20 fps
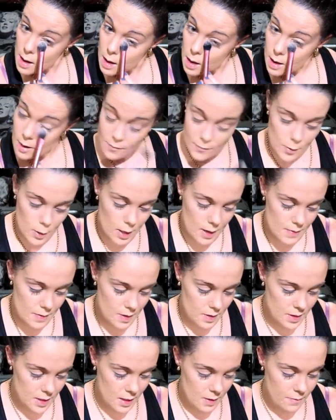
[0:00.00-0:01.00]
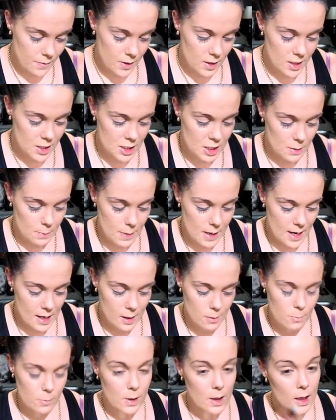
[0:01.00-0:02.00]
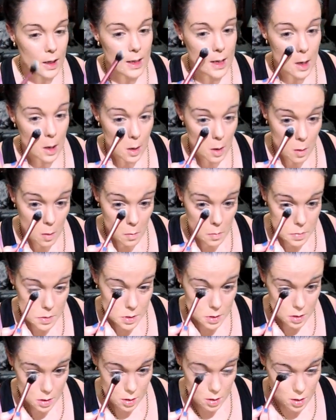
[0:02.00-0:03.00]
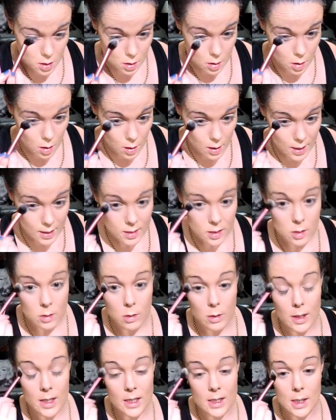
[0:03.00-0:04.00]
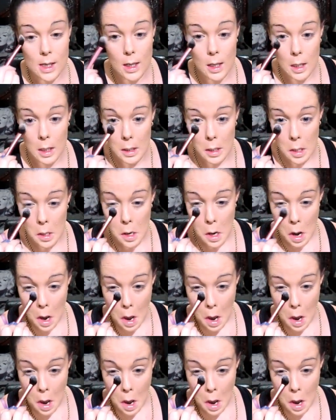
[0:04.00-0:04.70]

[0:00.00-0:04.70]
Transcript: I find that the finishing powder really helps disguise creasing and,